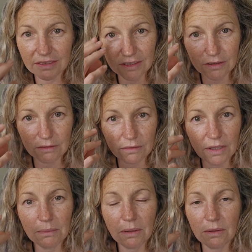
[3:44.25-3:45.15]
There's an
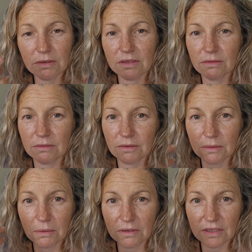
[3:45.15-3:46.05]
impulse
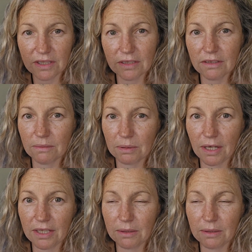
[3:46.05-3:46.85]
response sent to the brain.